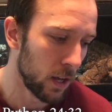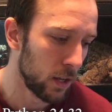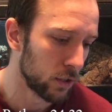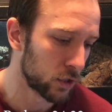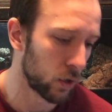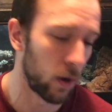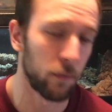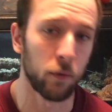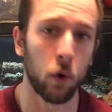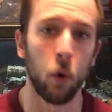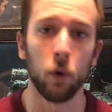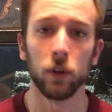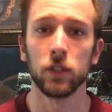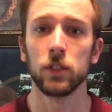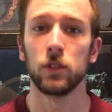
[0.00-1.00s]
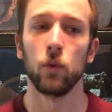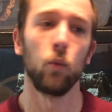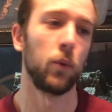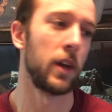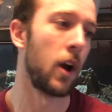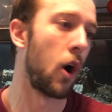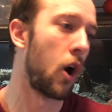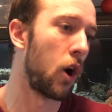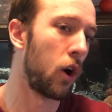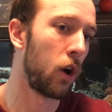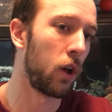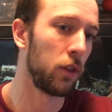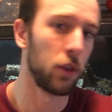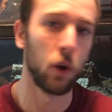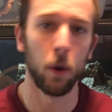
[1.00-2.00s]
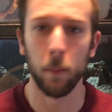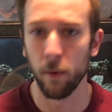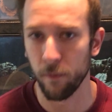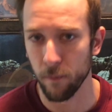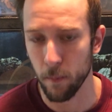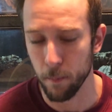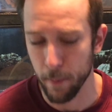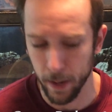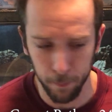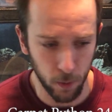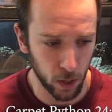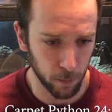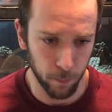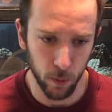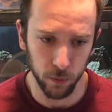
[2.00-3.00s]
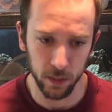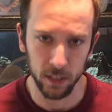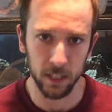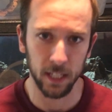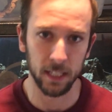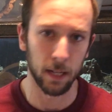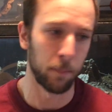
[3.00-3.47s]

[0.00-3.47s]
So of course, we all know about metabolic bone disease.